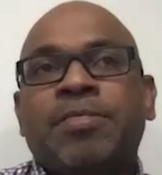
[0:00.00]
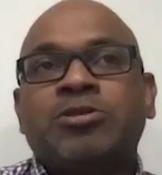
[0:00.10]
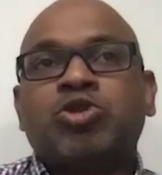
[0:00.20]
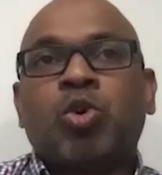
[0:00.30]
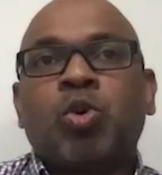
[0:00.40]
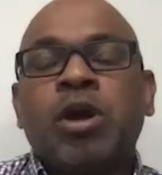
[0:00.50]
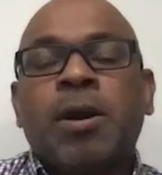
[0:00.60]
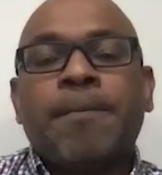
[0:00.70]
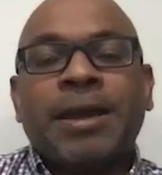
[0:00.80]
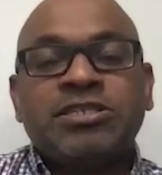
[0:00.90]
So
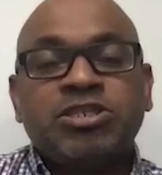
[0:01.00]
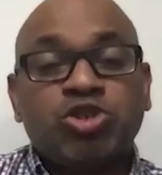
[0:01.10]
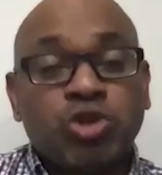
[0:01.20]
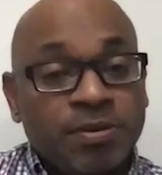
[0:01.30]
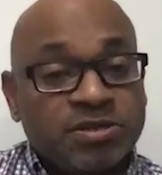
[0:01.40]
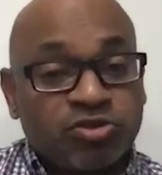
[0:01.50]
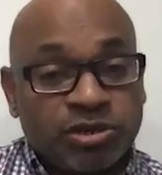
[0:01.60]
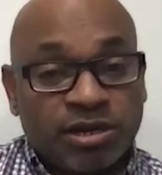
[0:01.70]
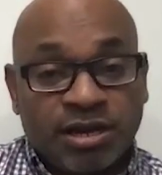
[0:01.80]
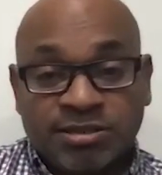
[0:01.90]
patients should be
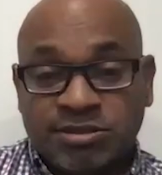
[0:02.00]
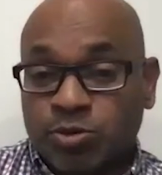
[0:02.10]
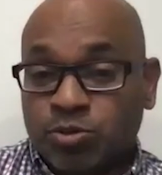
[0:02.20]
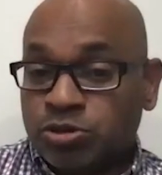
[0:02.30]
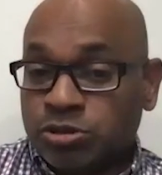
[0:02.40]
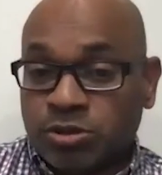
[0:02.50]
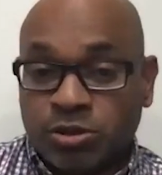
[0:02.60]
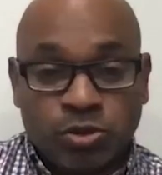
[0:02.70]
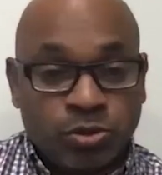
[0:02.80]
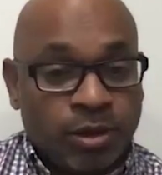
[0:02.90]
treated as they would
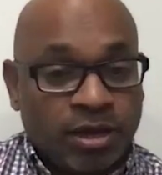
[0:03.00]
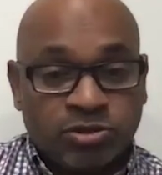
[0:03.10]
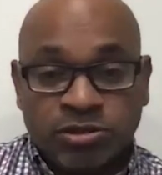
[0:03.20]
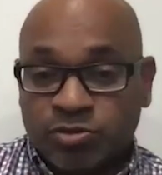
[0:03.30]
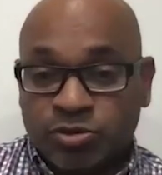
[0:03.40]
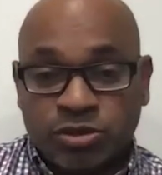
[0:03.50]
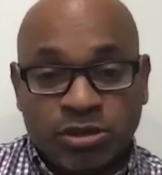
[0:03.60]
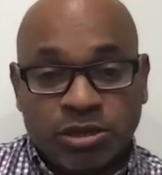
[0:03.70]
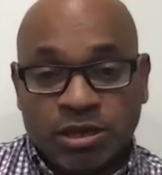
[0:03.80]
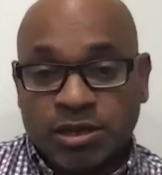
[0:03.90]
do, as they would
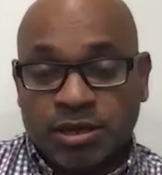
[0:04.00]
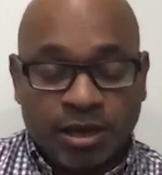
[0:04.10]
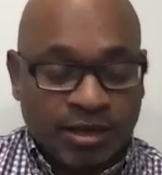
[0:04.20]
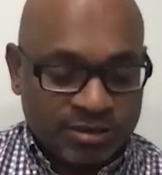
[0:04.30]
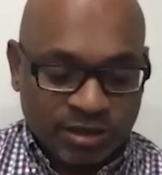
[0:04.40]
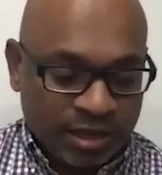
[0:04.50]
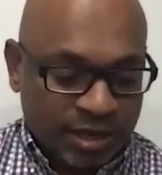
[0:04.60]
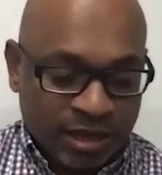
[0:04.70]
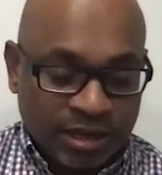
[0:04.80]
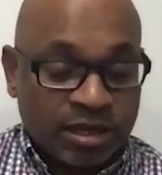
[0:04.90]
as
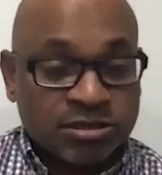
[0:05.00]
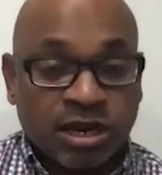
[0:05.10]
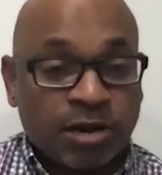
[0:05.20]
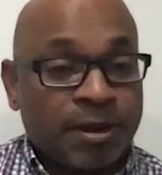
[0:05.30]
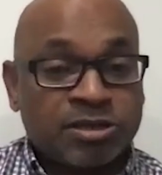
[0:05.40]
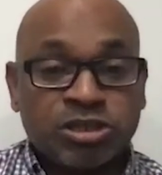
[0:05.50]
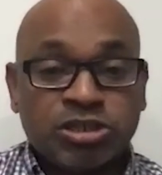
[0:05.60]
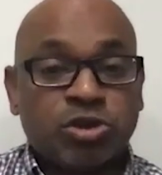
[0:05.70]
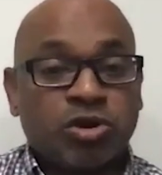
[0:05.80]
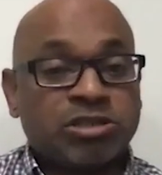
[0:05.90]
a general
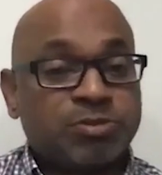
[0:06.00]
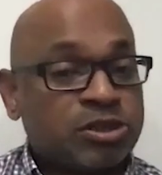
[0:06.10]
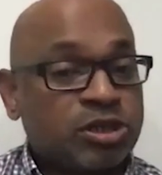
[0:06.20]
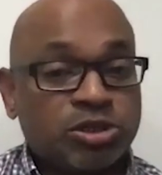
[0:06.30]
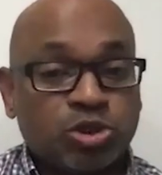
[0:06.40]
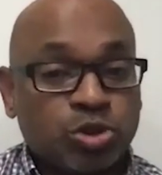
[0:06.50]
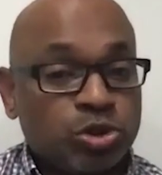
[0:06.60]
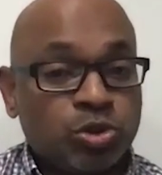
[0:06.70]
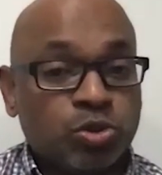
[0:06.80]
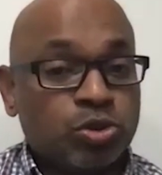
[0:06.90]
practitioner or a specialist should
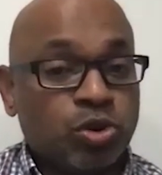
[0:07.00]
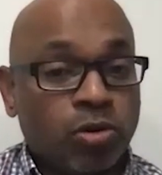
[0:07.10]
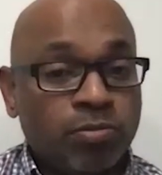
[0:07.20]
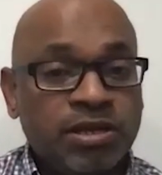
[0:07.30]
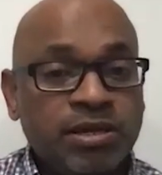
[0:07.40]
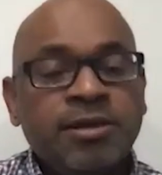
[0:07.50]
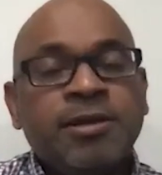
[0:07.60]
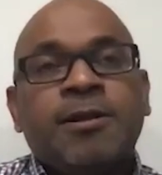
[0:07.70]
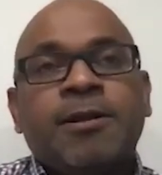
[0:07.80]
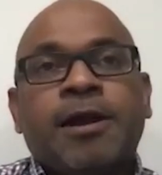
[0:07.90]
do normally,
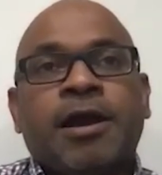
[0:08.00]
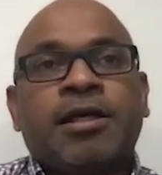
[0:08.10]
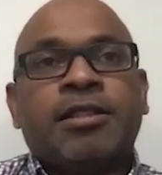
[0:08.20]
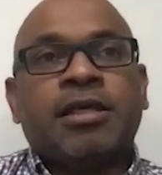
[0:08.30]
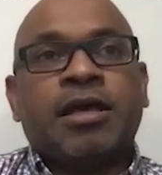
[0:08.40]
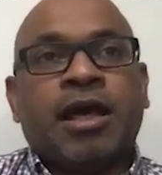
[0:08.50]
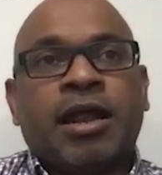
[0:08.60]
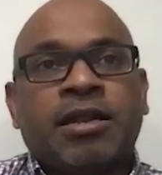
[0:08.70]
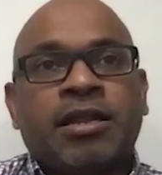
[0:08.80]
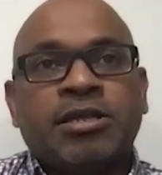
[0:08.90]

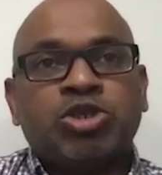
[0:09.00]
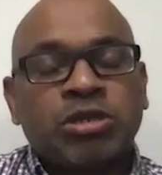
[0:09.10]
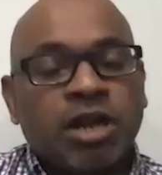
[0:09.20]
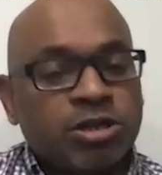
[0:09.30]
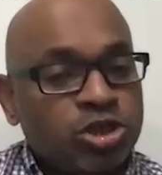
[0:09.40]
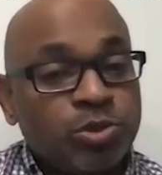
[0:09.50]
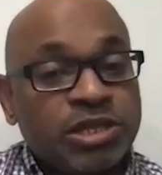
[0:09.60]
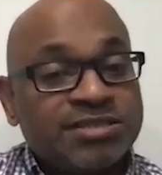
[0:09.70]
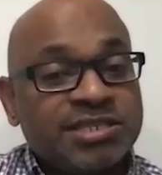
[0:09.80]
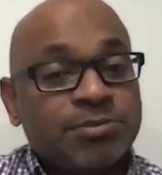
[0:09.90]
and they should continue with
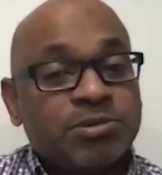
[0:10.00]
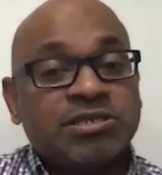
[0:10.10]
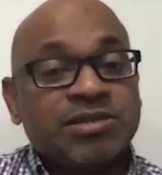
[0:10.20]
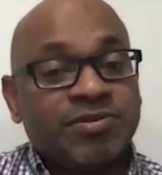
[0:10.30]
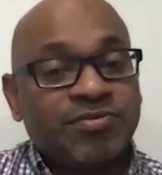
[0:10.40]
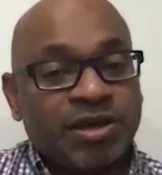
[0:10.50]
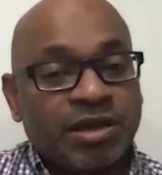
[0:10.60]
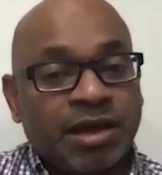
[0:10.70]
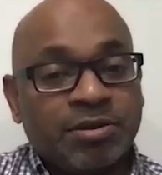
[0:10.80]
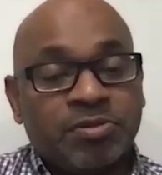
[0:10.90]
ACE inhibitors even.
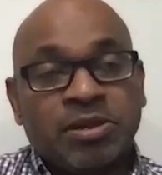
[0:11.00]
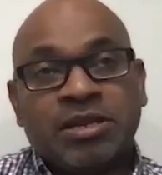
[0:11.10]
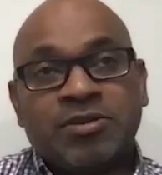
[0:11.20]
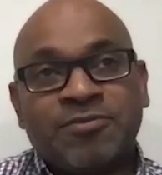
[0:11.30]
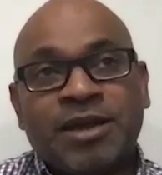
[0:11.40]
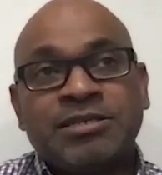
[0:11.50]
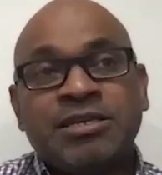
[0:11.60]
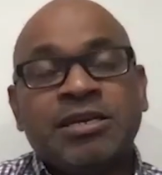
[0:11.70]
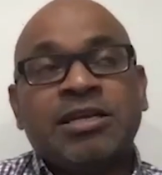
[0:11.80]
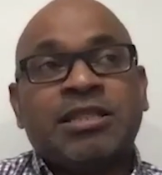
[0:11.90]
And in fact,
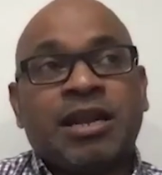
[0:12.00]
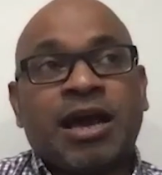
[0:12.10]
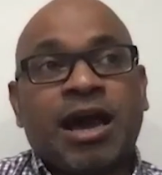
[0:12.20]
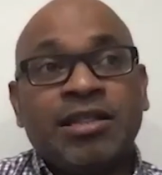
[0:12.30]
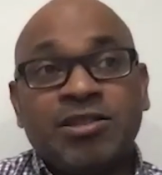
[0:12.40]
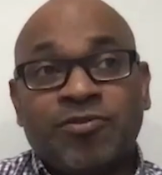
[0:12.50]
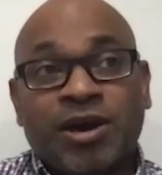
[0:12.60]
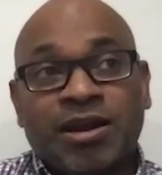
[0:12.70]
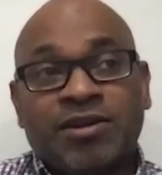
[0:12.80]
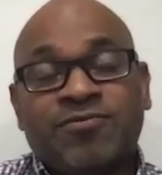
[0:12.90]
there are other
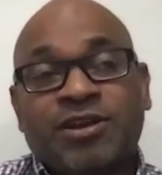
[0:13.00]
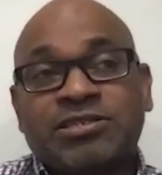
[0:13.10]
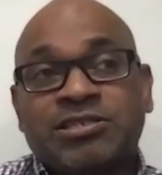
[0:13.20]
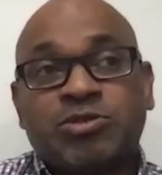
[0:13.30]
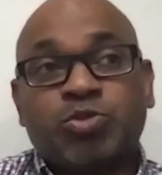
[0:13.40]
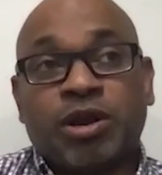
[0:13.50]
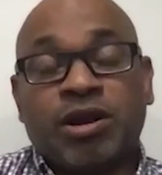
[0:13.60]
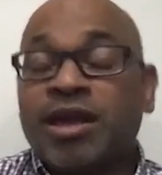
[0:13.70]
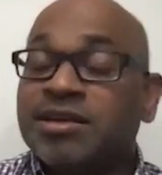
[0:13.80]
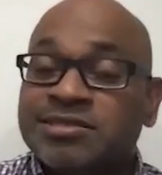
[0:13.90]
viral infections where
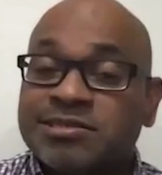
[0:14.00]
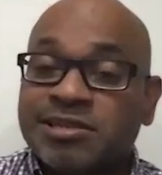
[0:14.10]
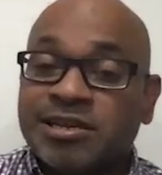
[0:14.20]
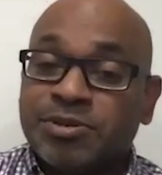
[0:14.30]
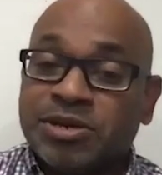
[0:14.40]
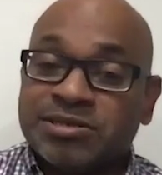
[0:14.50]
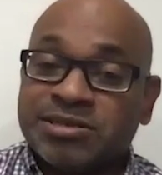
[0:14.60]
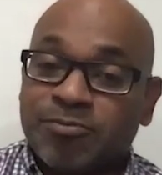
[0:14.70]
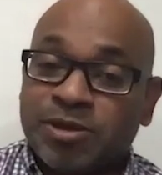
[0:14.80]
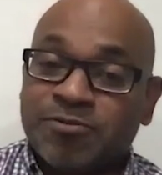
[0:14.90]
ACE inhibitors
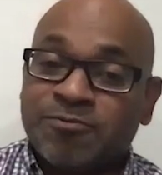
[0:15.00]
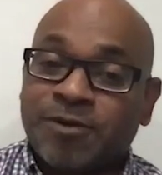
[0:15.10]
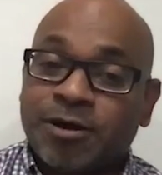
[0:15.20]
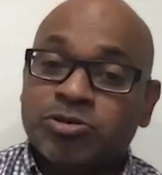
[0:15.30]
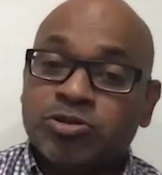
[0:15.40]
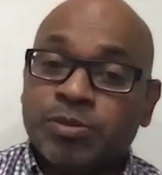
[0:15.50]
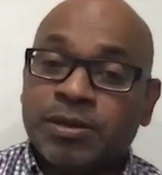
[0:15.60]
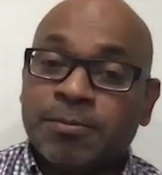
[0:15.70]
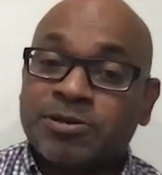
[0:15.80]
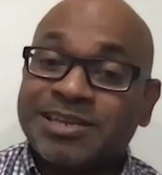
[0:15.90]
have been found to
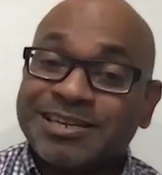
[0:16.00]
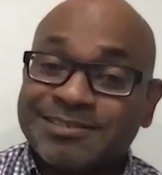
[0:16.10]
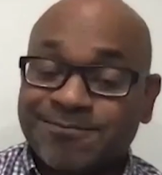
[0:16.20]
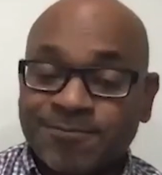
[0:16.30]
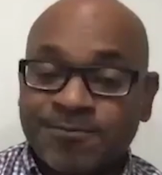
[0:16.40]
be protective.